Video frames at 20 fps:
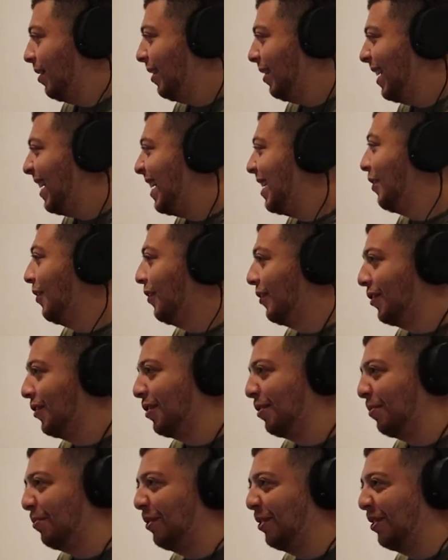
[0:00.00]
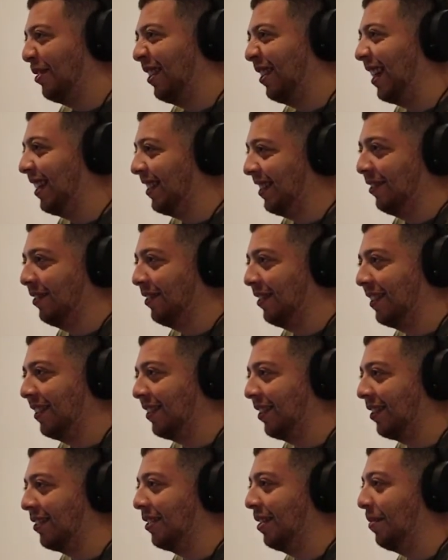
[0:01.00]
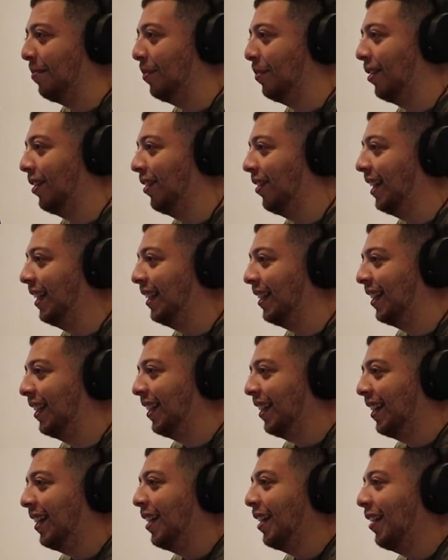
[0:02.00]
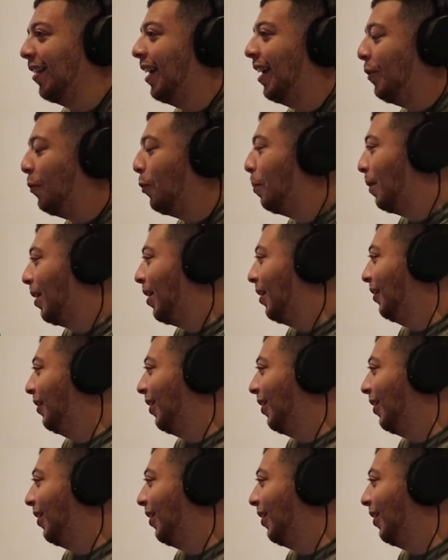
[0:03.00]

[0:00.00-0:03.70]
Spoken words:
innards. Which that sounds disgusting, but like or blood,